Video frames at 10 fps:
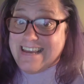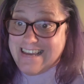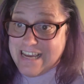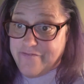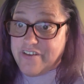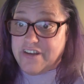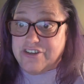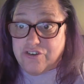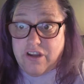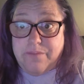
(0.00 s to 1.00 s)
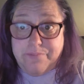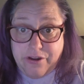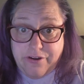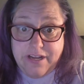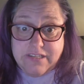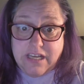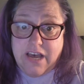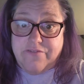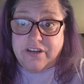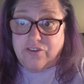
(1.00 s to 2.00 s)
even during periods
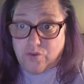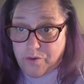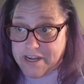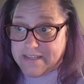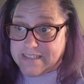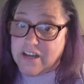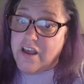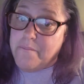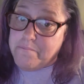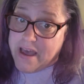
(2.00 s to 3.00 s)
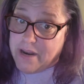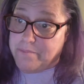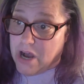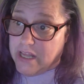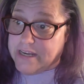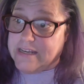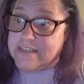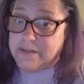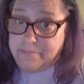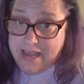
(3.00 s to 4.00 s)
of increased metabolic
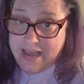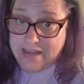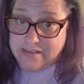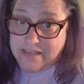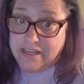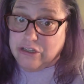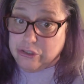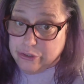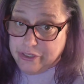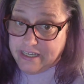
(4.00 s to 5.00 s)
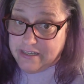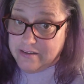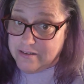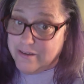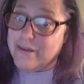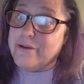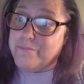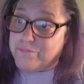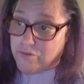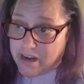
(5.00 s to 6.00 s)
demand, including
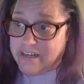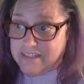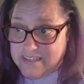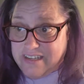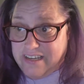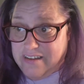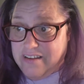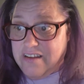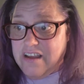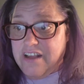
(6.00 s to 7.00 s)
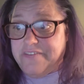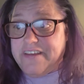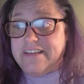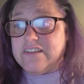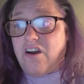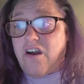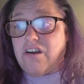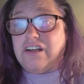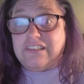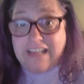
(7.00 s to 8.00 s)
pregnancy. These are
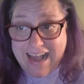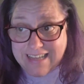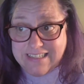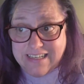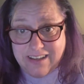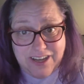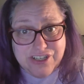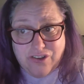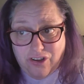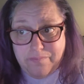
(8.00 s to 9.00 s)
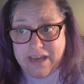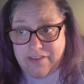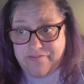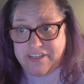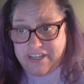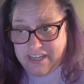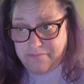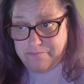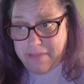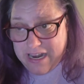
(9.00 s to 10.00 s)
classic adult manifest-
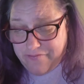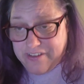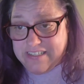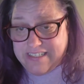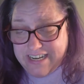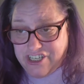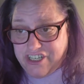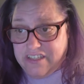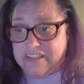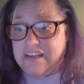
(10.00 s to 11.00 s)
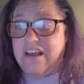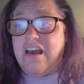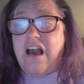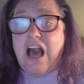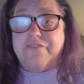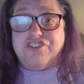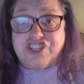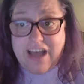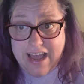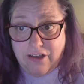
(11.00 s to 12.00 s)
manifestations of
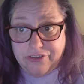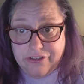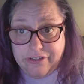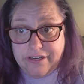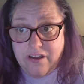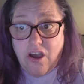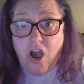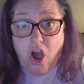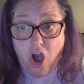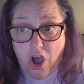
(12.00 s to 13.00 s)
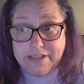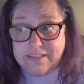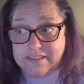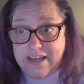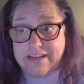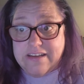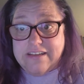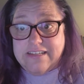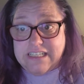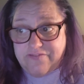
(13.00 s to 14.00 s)
childhood onset
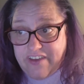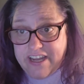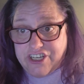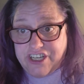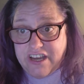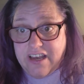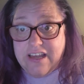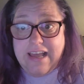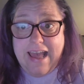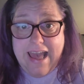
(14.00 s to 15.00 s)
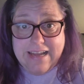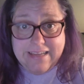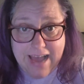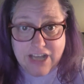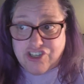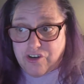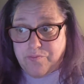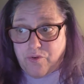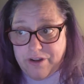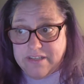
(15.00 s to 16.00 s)
dysphagia and
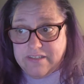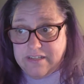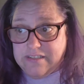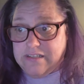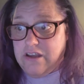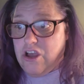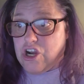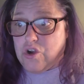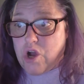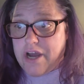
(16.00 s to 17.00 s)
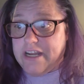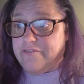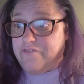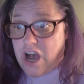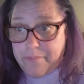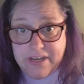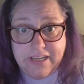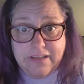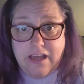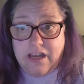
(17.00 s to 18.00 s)
gastroparesis, chronic
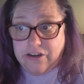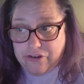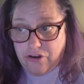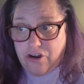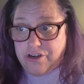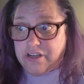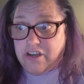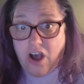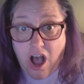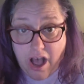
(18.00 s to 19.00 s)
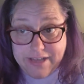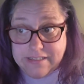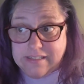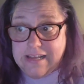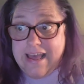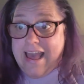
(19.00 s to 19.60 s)
vomiting and GERD cause